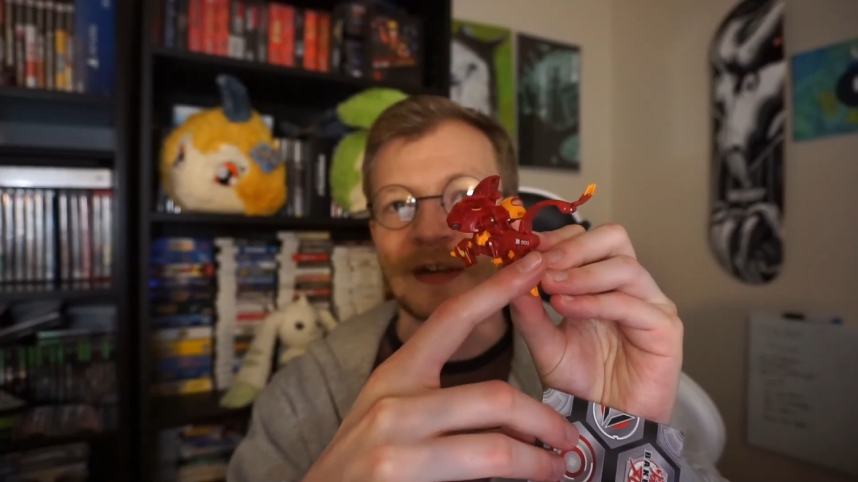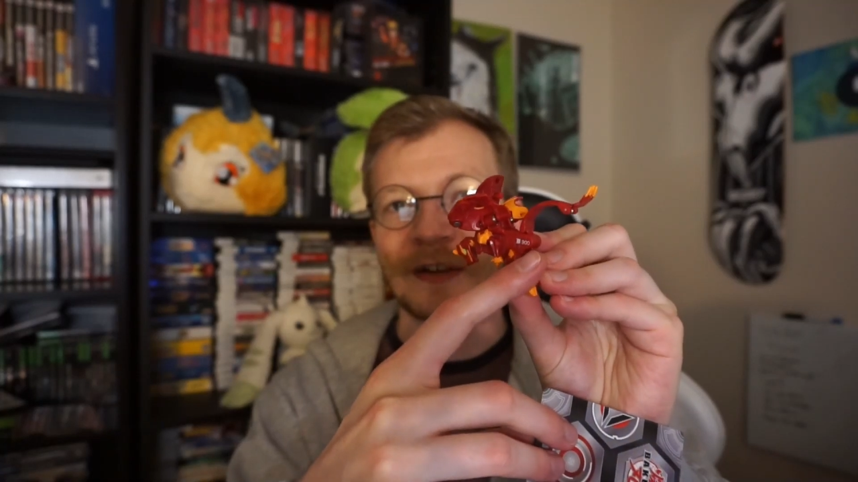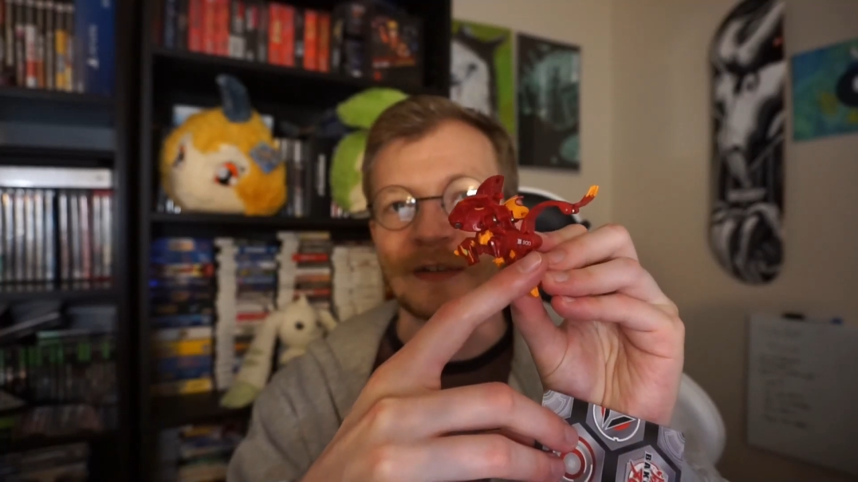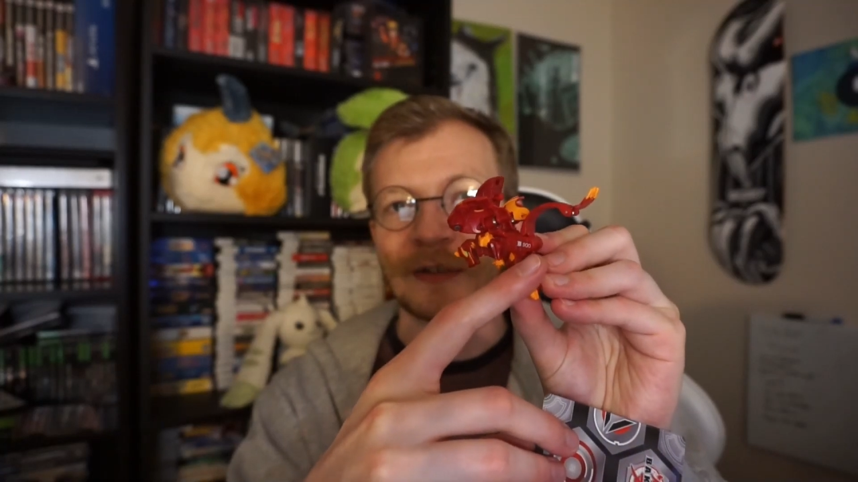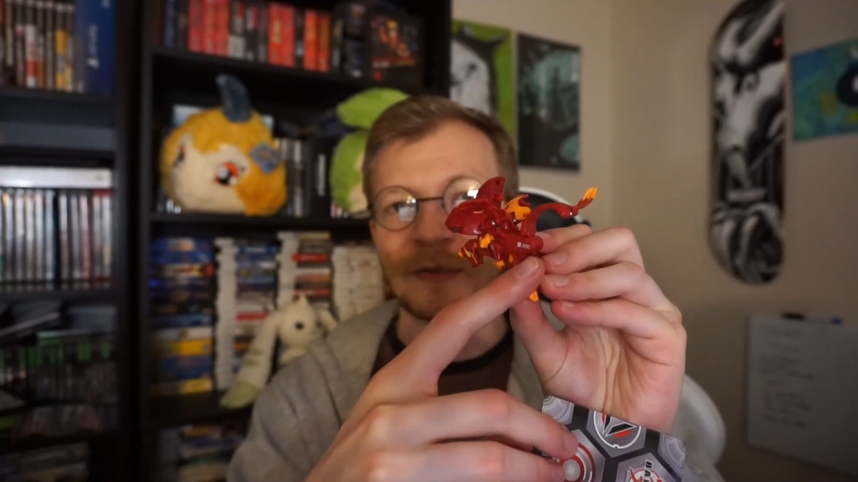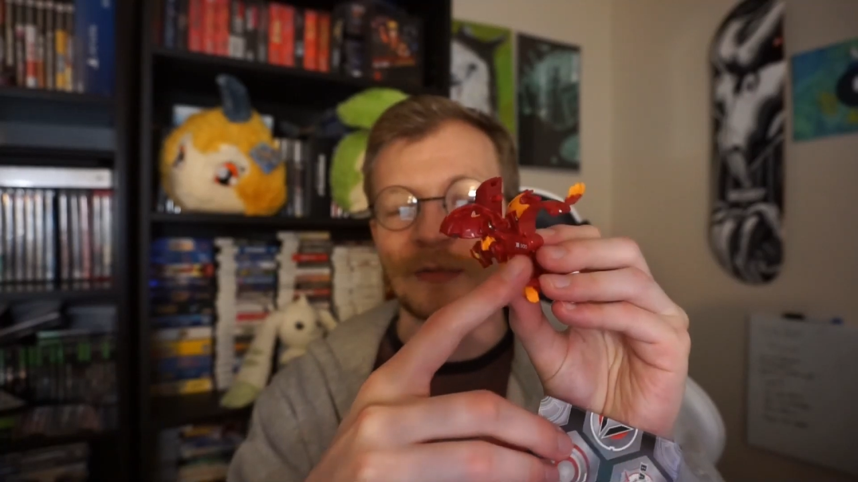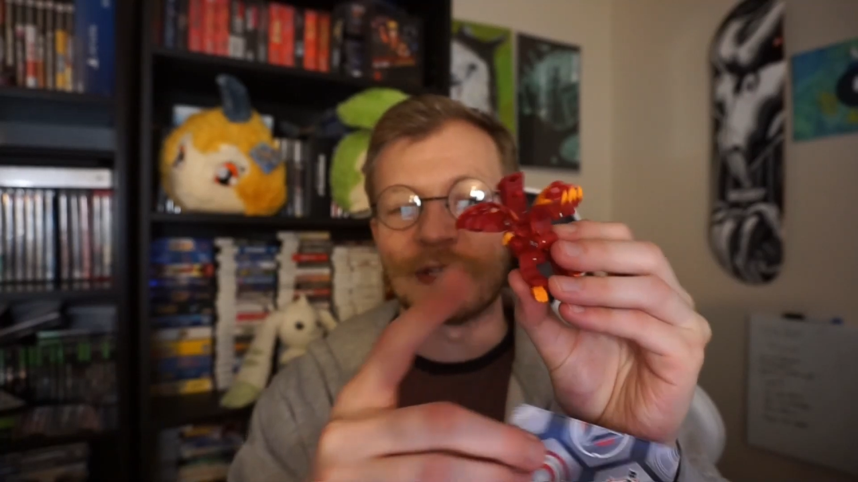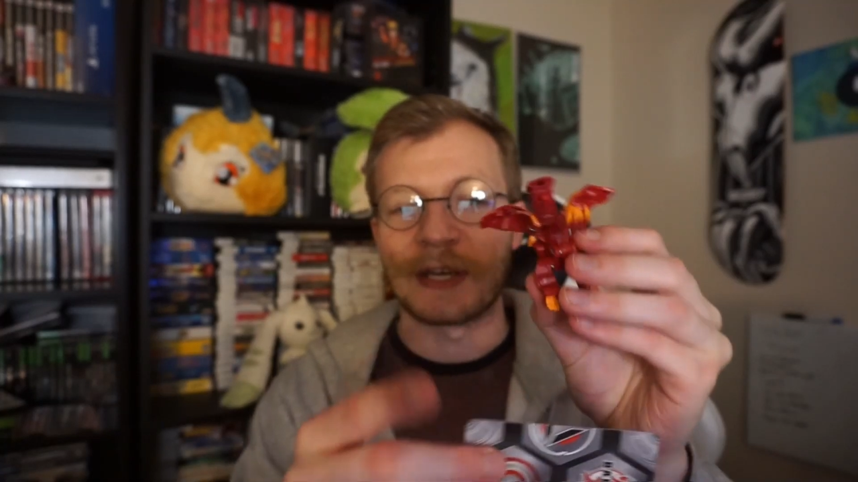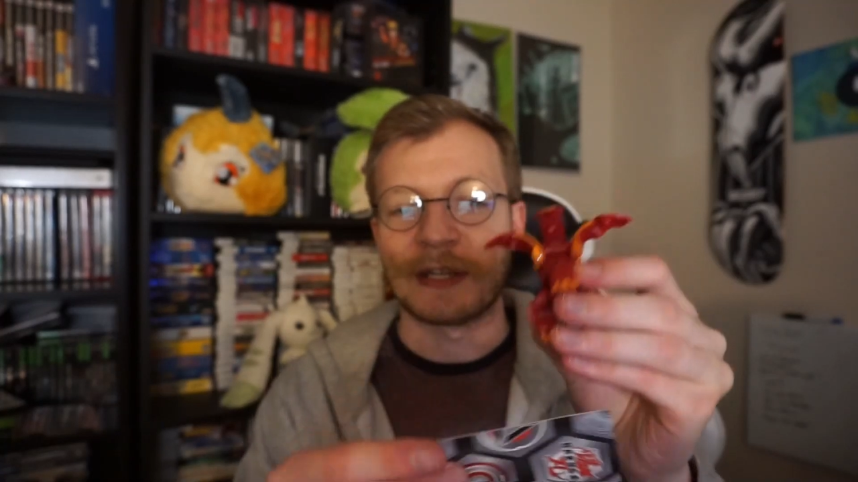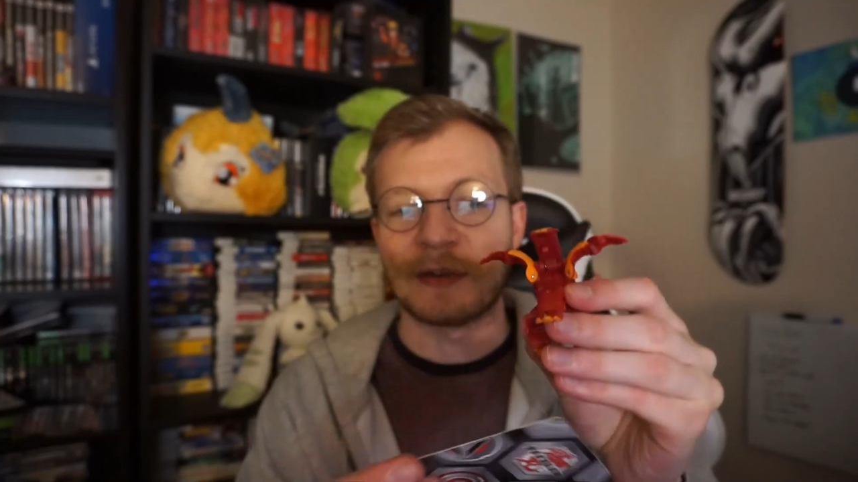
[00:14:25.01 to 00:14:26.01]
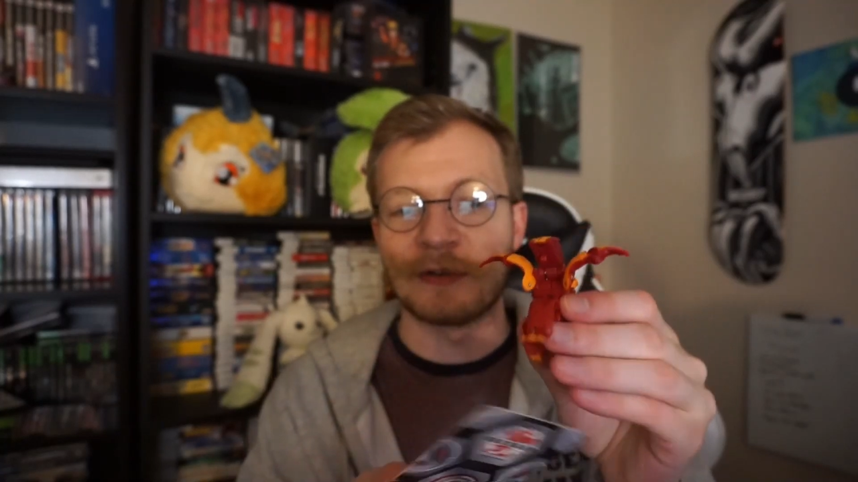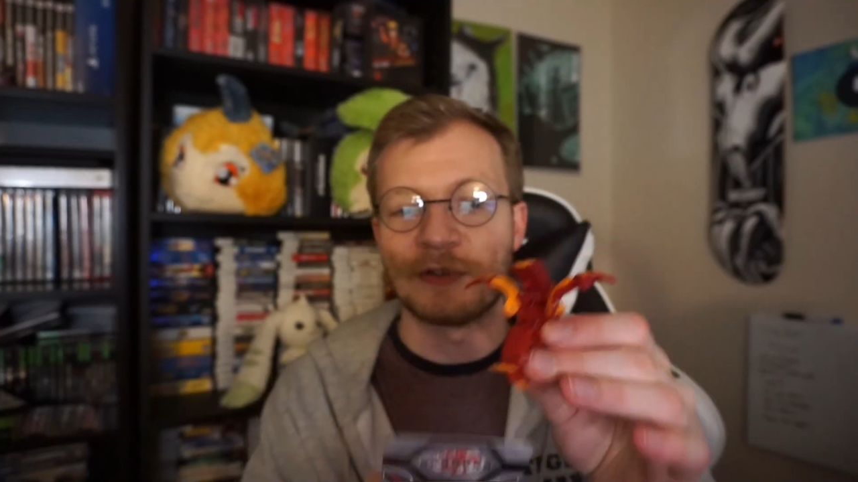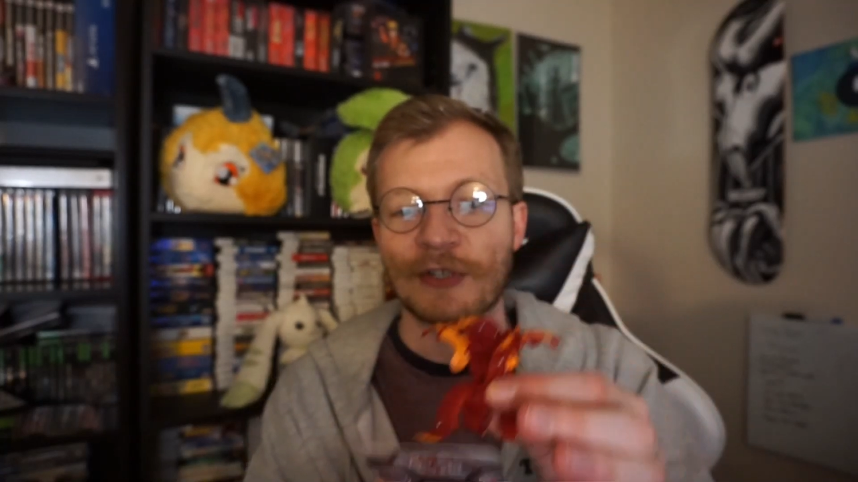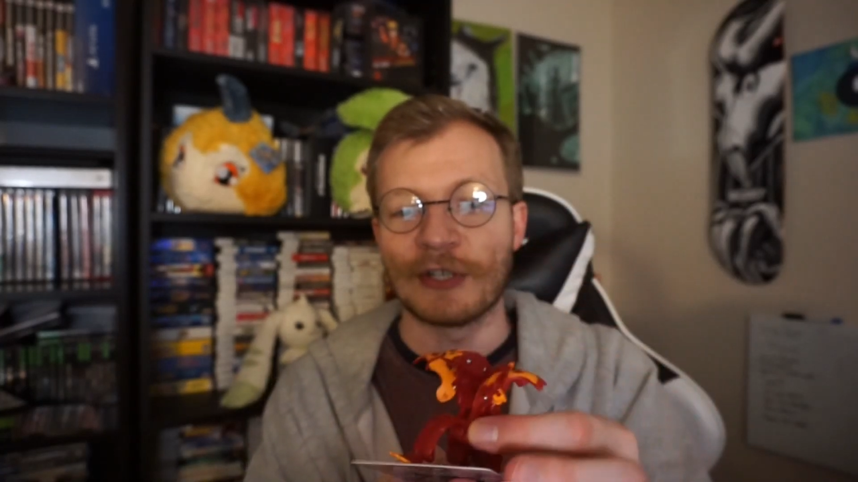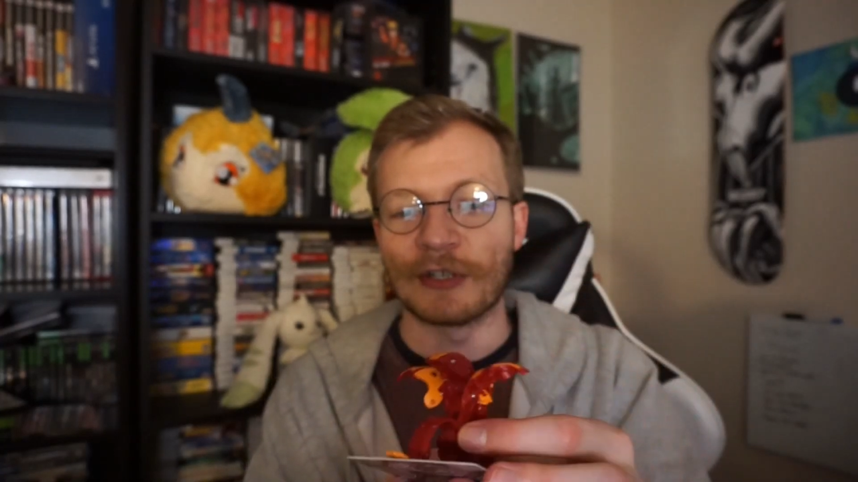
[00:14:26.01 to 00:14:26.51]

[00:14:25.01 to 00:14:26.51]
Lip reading: so it would be 900G.